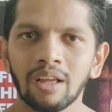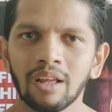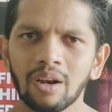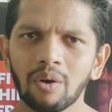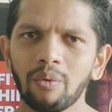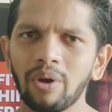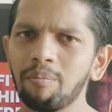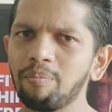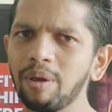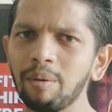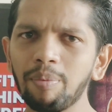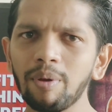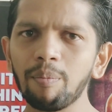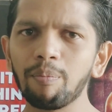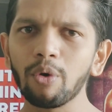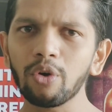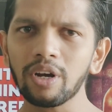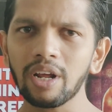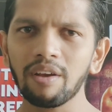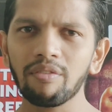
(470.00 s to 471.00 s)
Now, when people
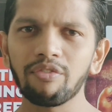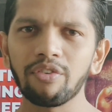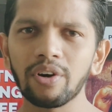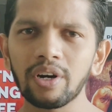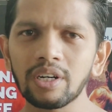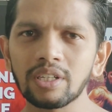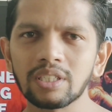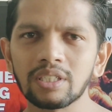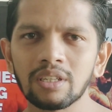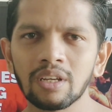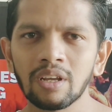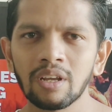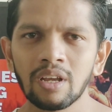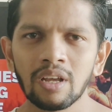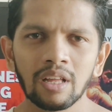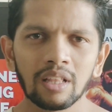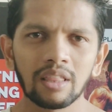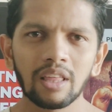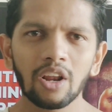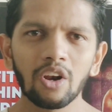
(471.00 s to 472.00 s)
put efforts,
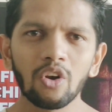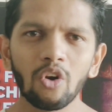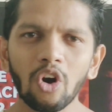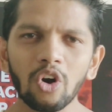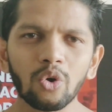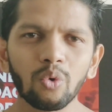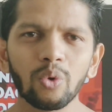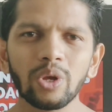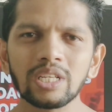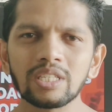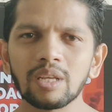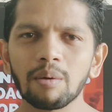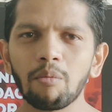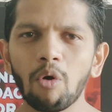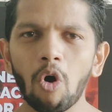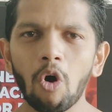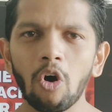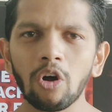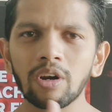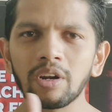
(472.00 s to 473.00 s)
they're not doing some
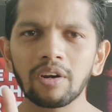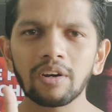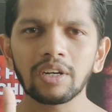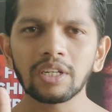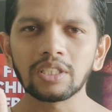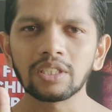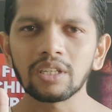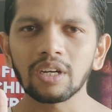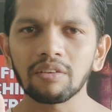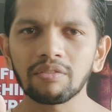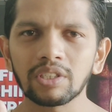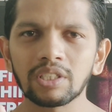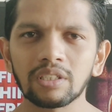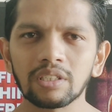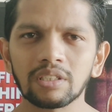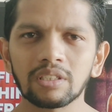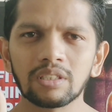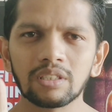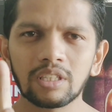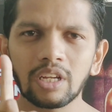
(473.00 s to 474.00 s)
honorary
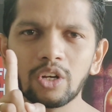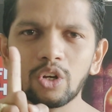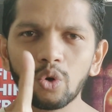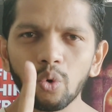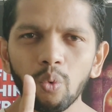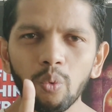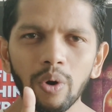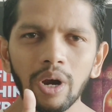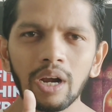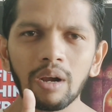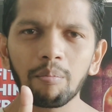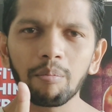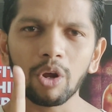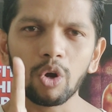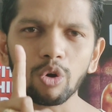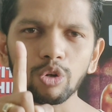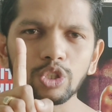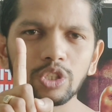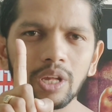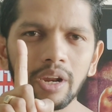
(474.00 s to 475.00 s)
services. They do it
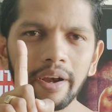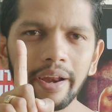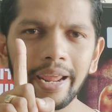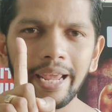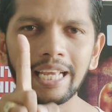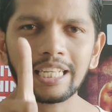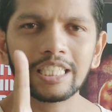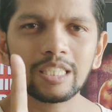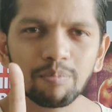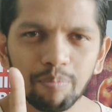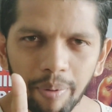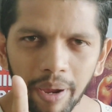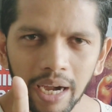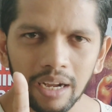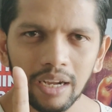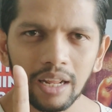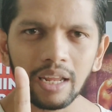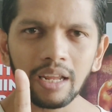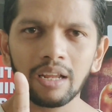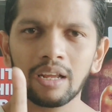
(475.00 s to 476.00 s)
because they're
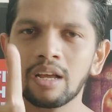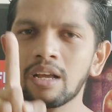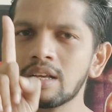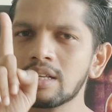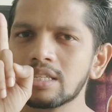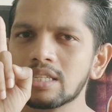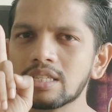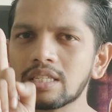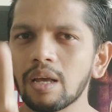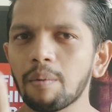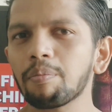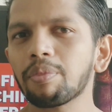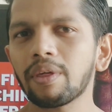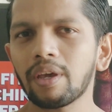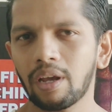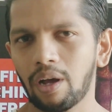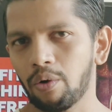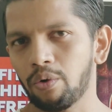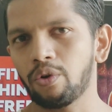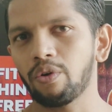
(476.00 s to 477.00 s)
expecting
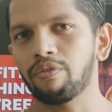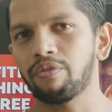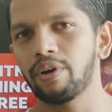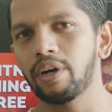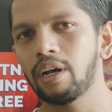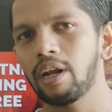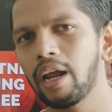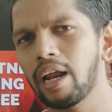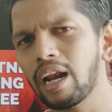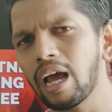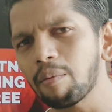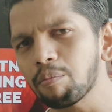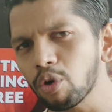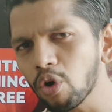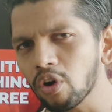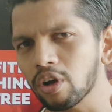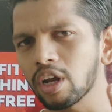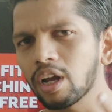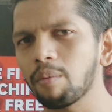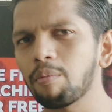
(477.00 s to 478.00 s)
something out of it. And I'm
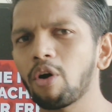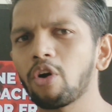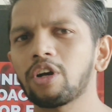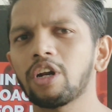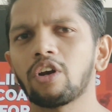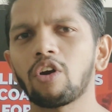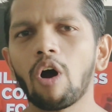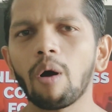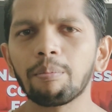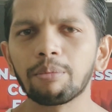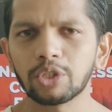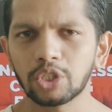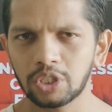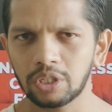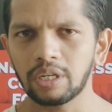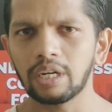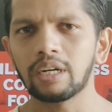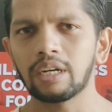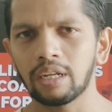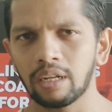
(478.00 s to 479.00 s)
talking about an
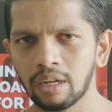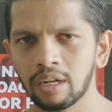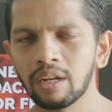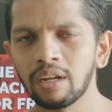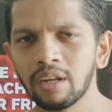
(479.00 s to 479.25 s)
opportunity.